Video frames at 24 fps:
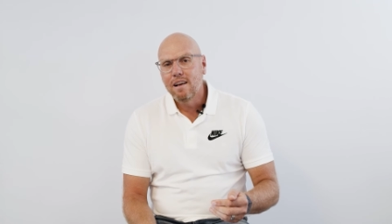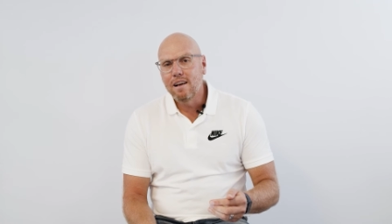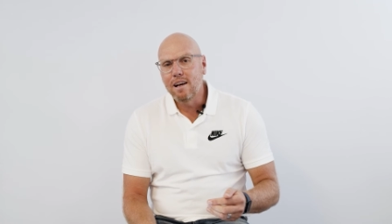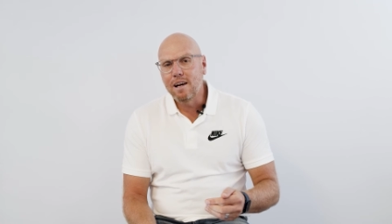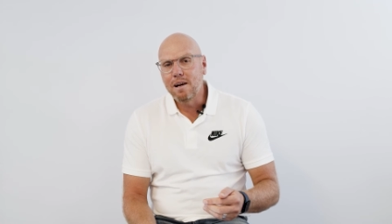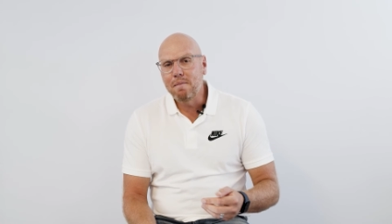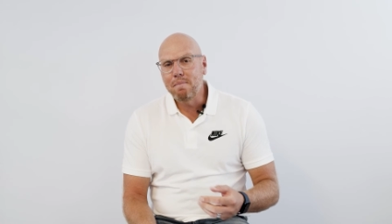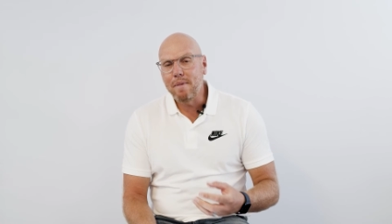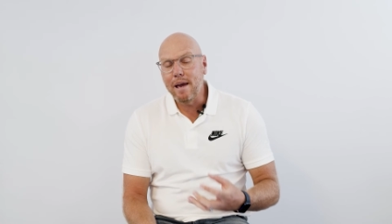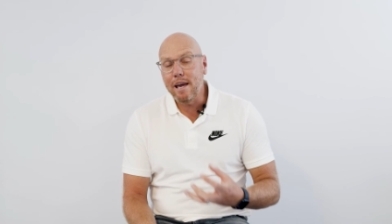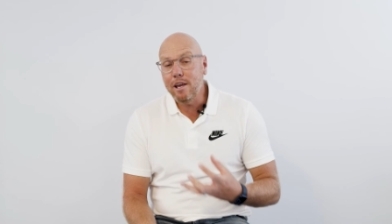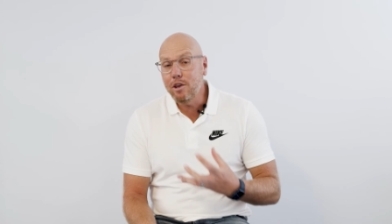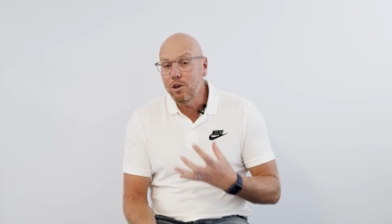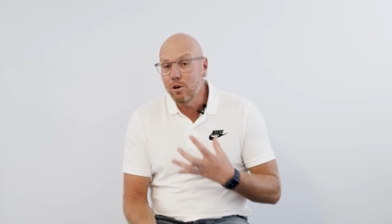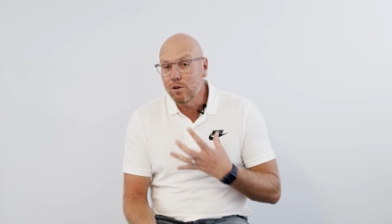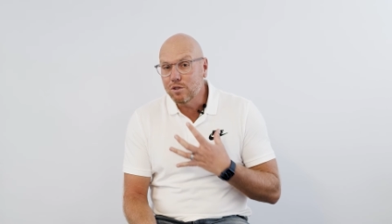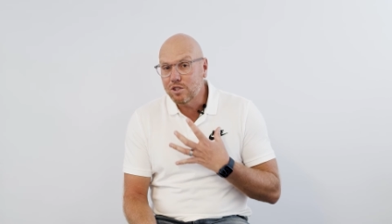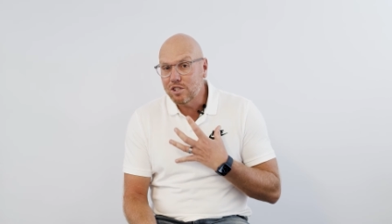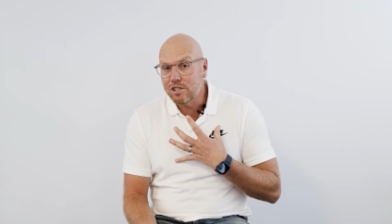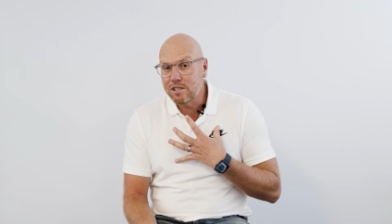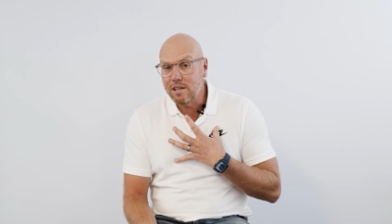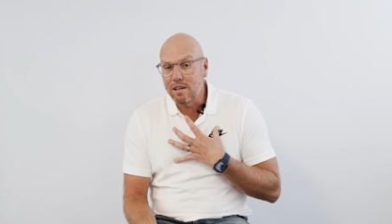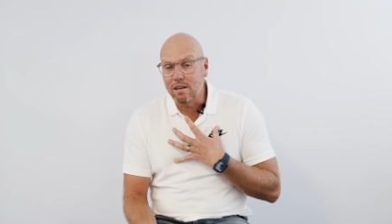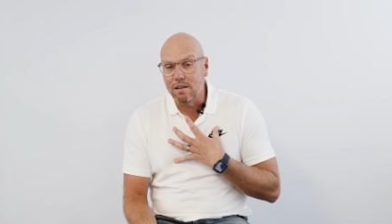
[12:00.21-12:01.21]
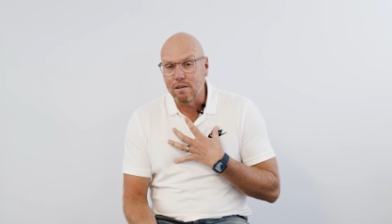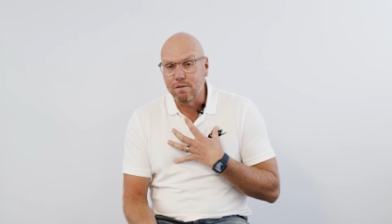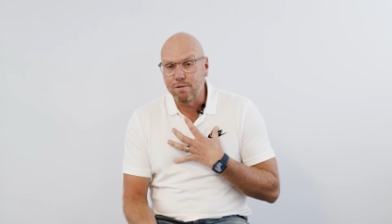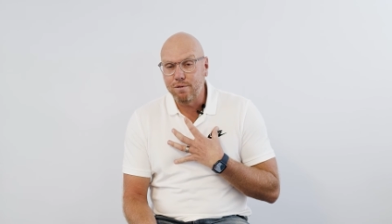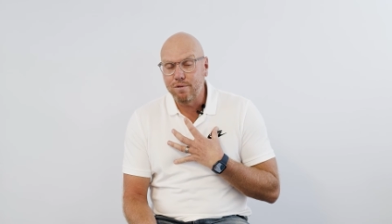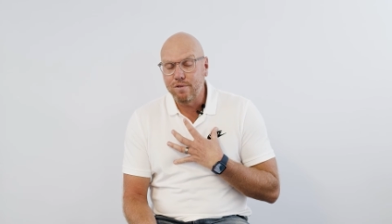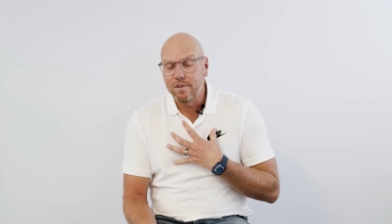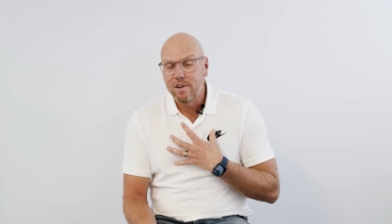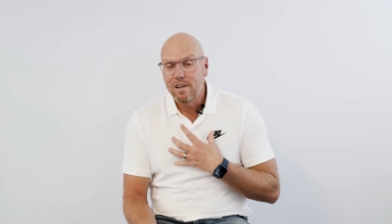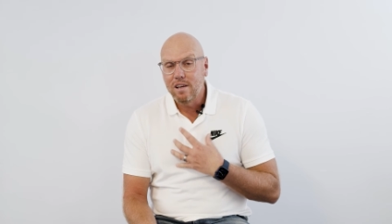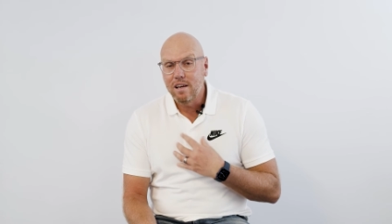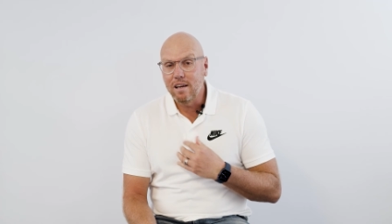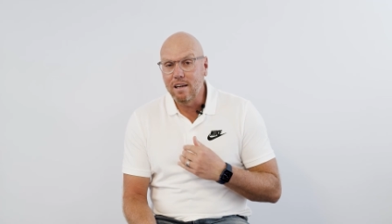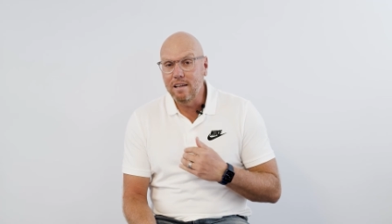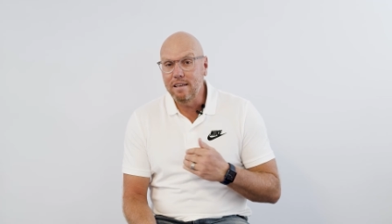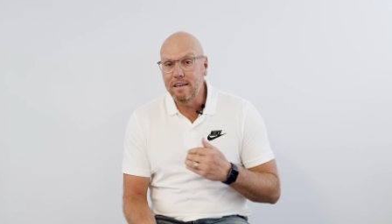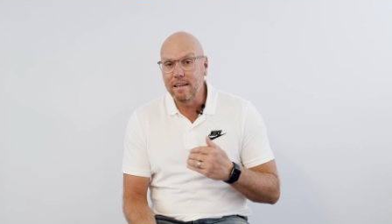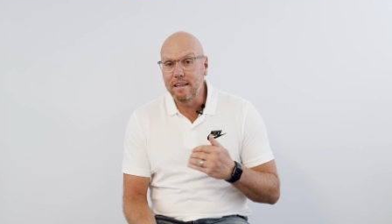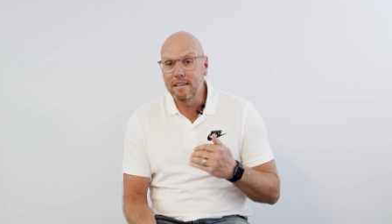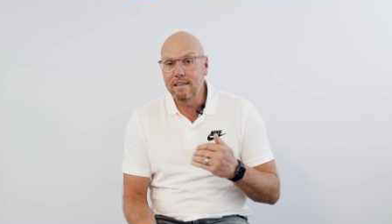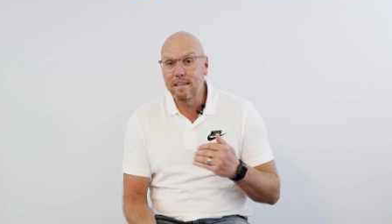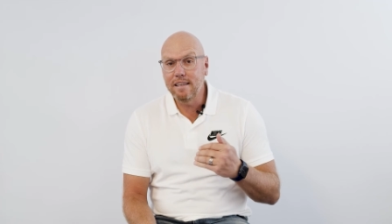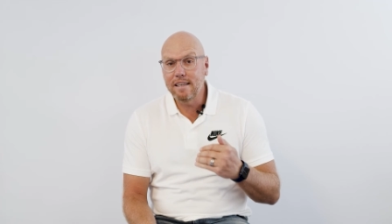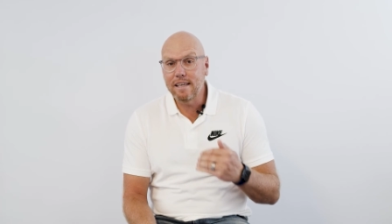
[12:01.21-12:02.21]
um, and yourself an
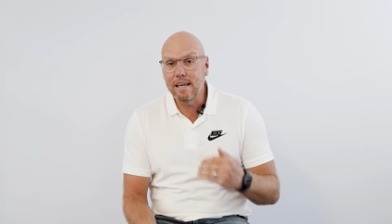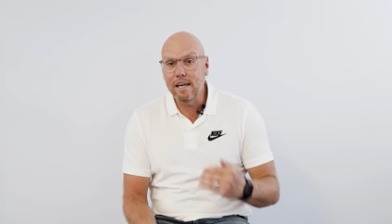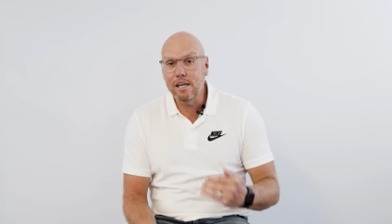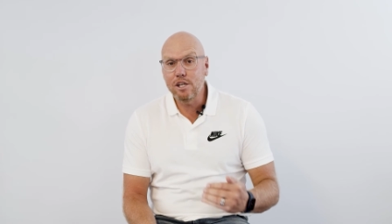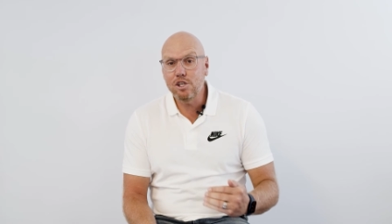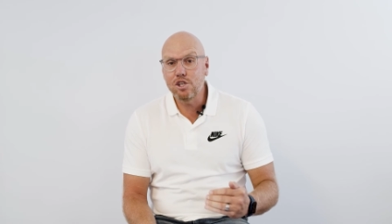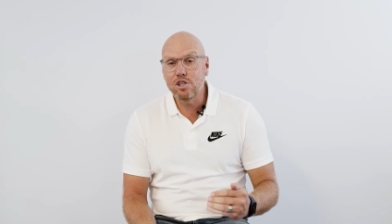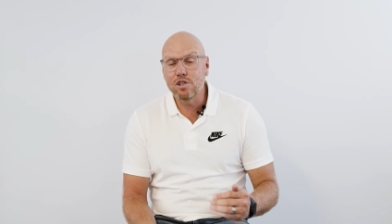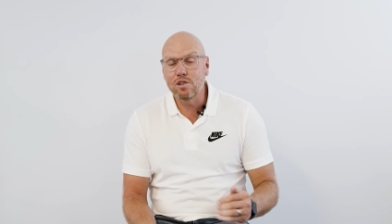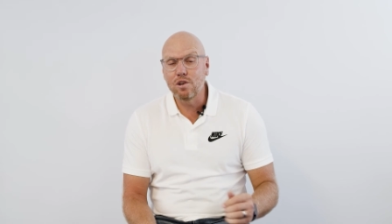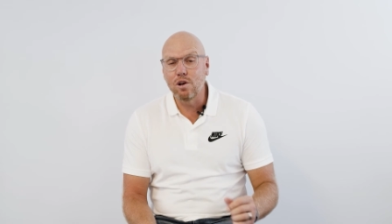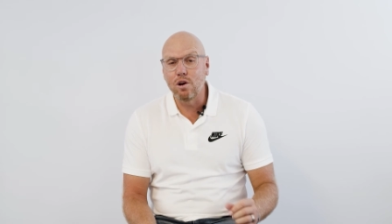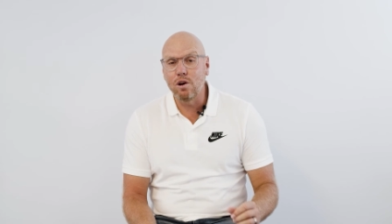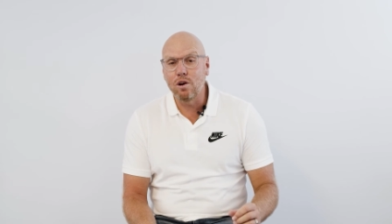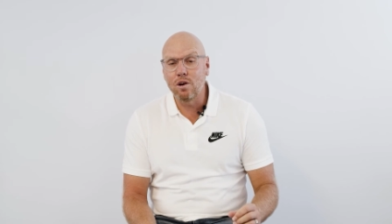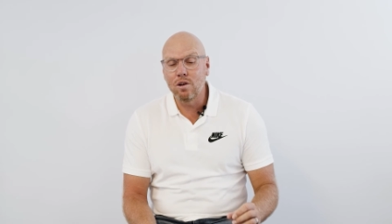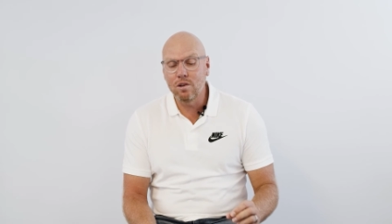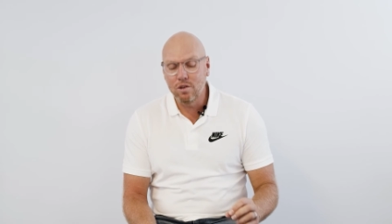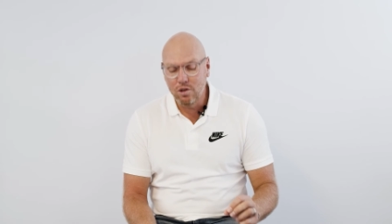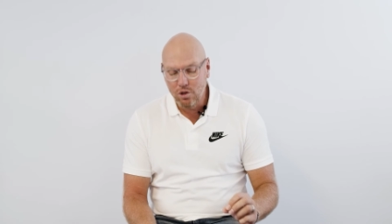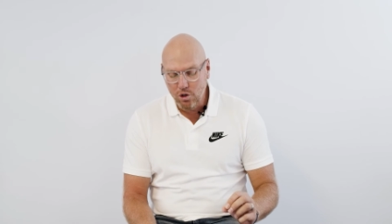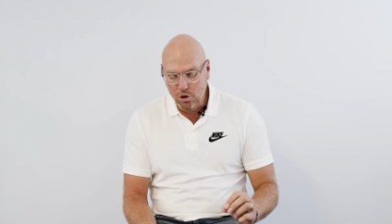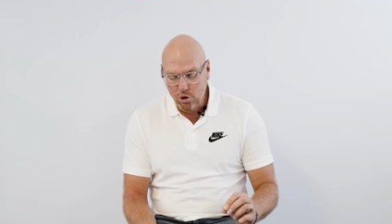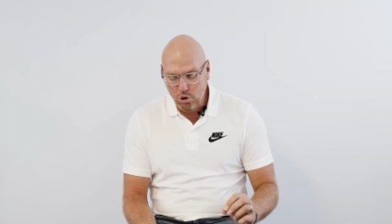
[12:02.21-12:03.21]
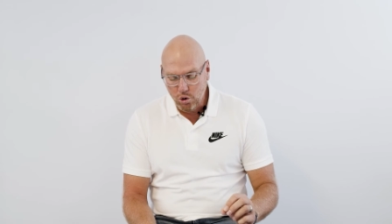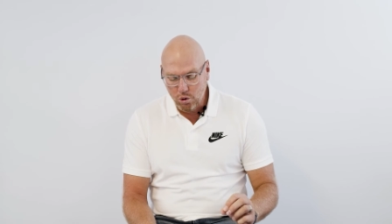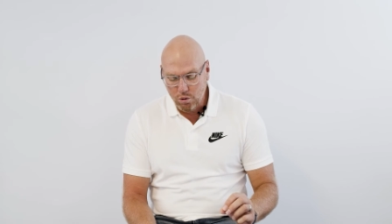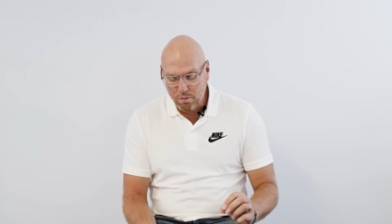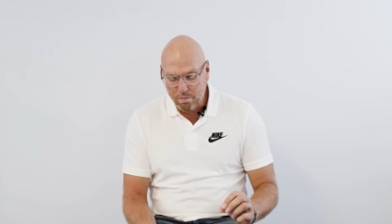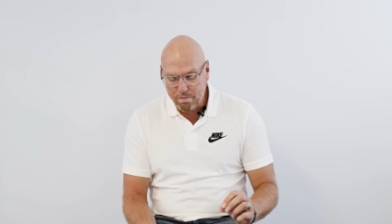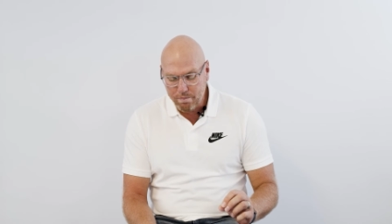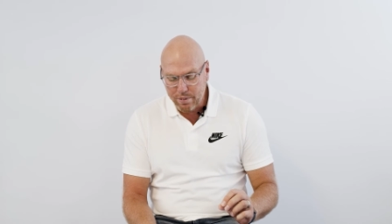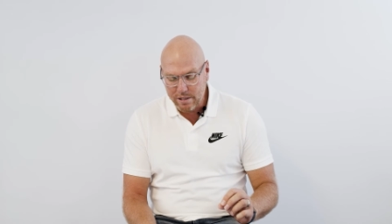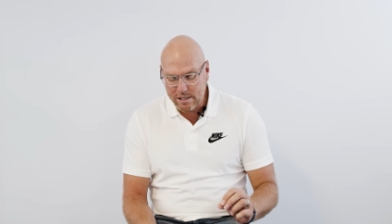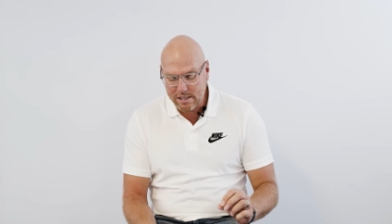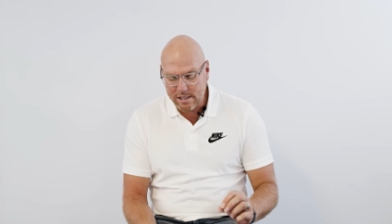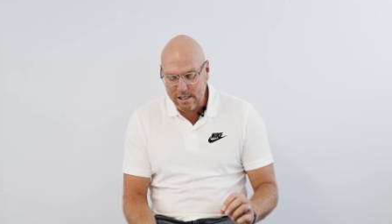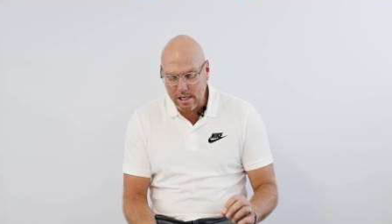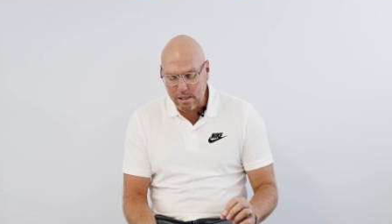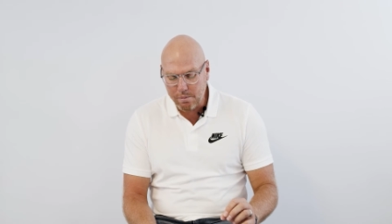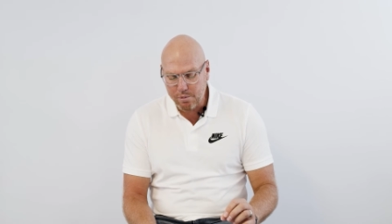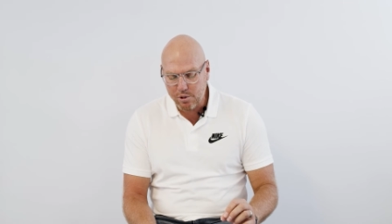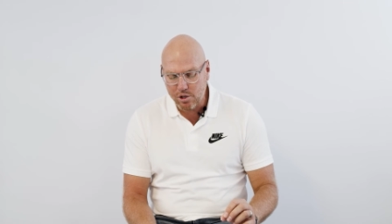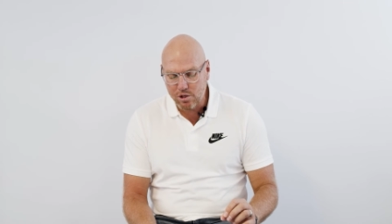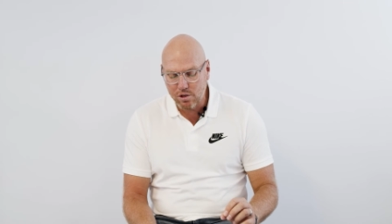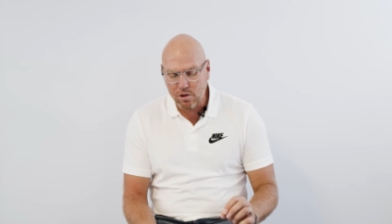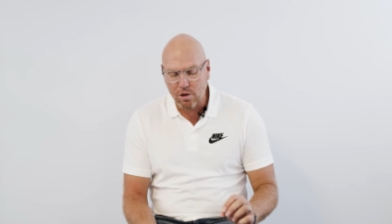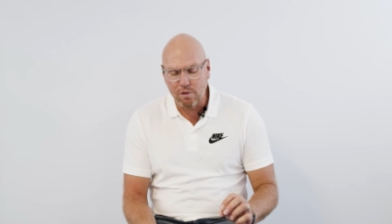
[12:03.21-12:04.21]
indication on your
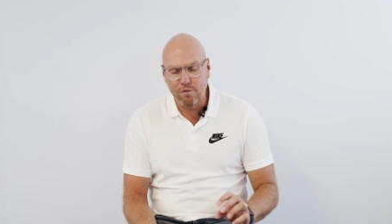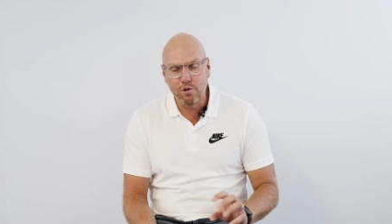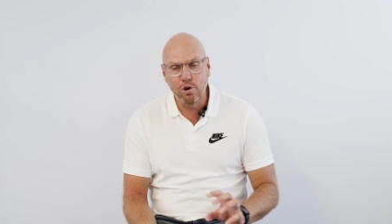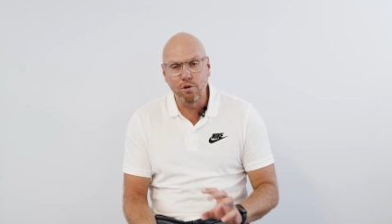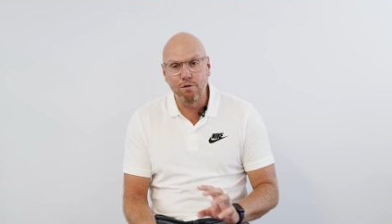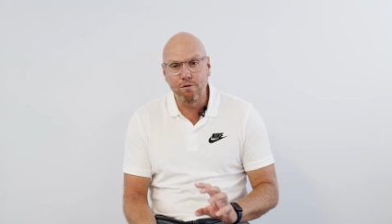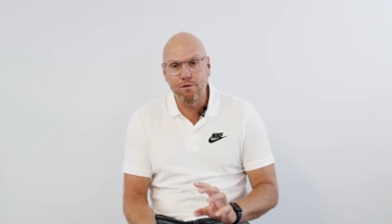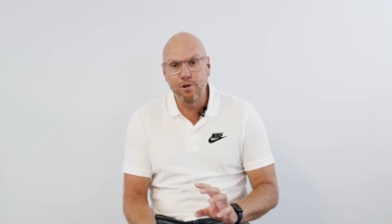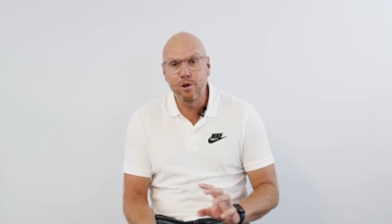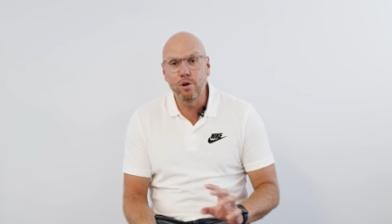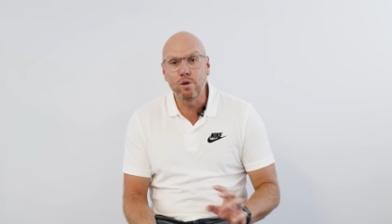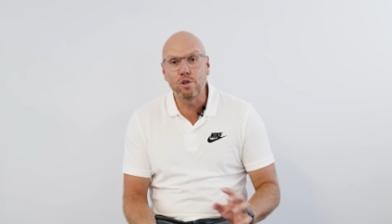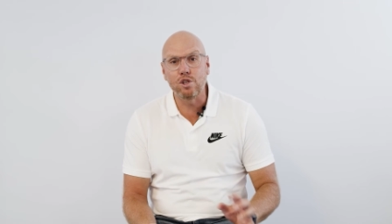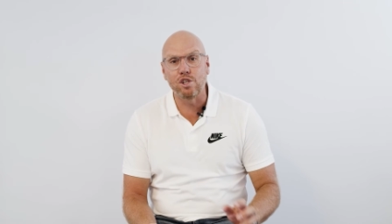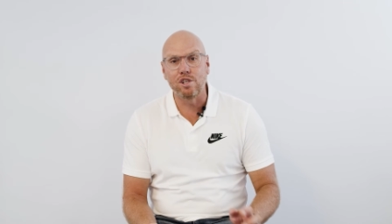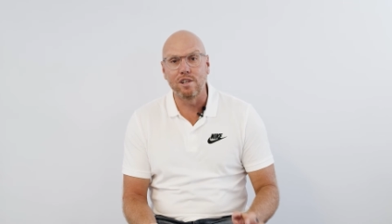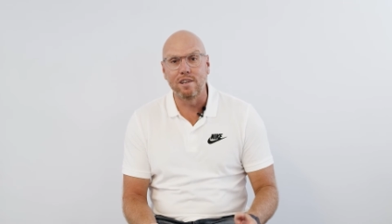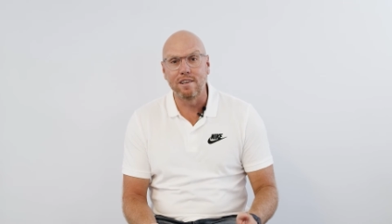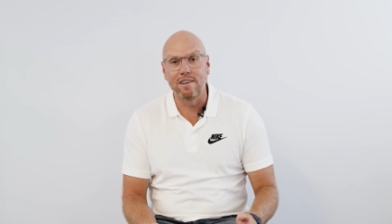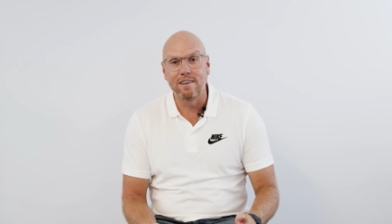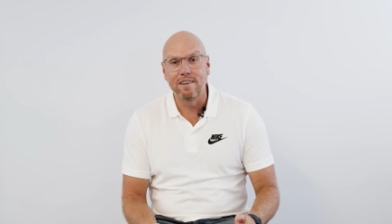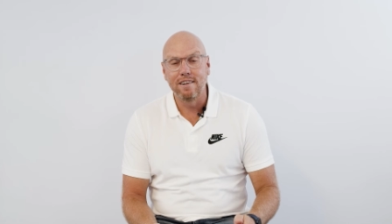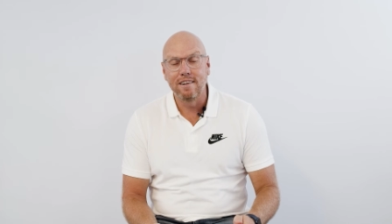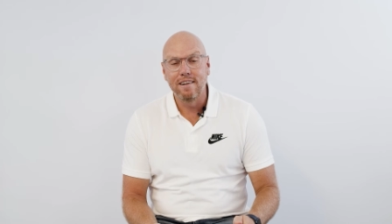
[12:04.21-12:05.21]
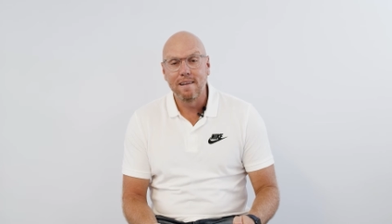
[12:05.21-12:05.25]
perception of your future.